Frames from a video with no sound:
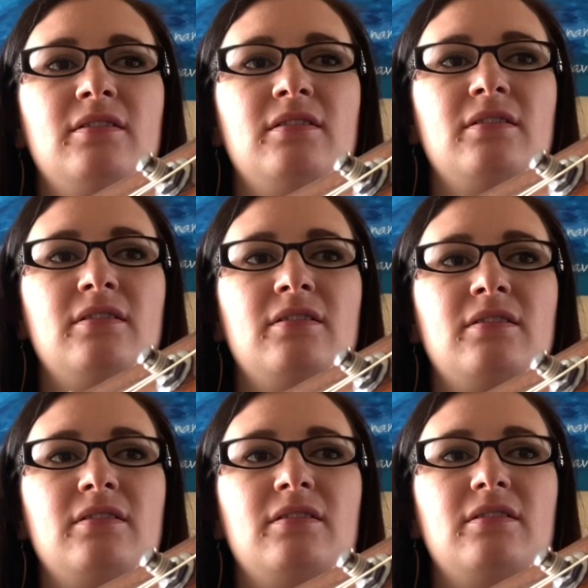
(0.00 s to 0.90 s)

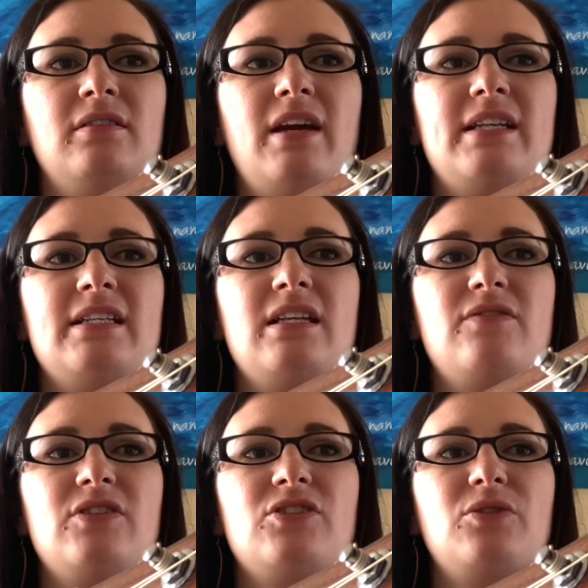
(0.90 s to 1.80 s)
I didn't
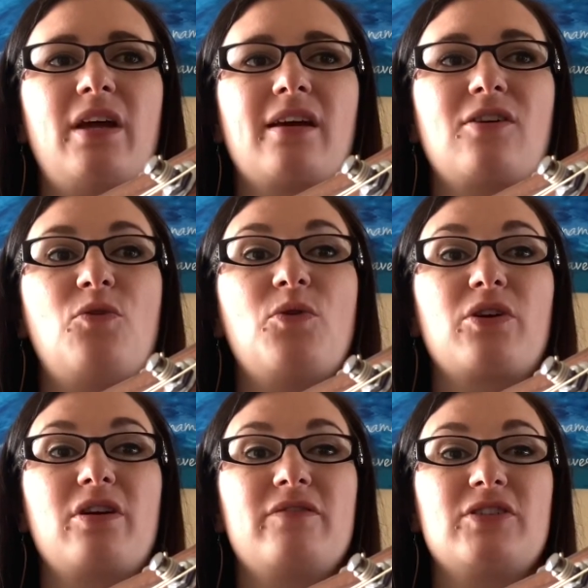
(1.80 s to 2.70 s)
even do like a
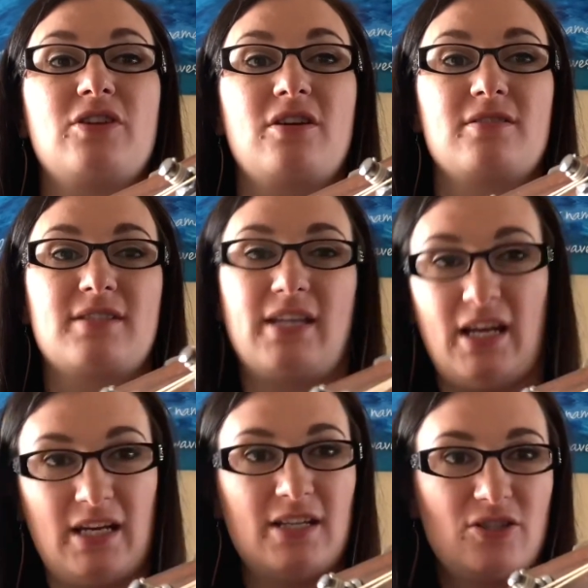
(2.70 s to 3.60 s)
quarter of a turn to
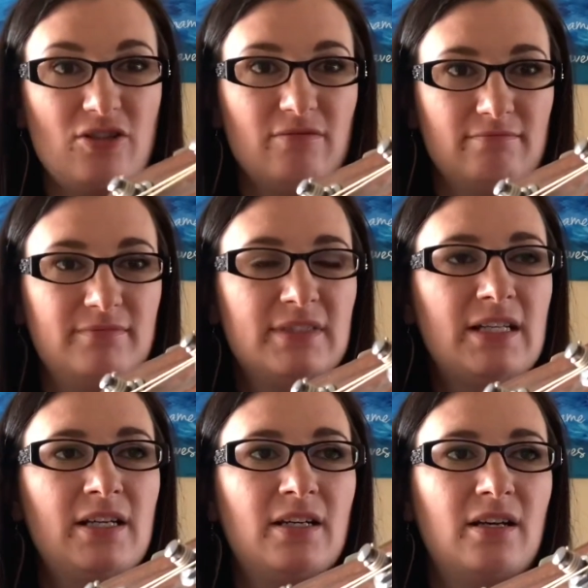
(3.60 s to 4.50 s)
get it in tune.
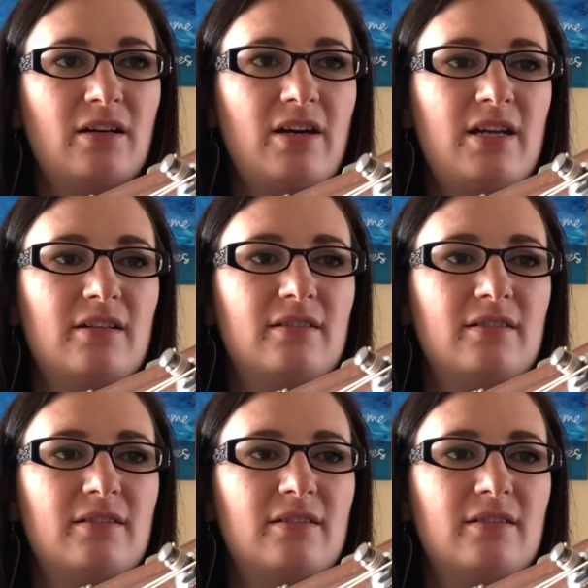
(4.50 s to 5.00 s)
All right.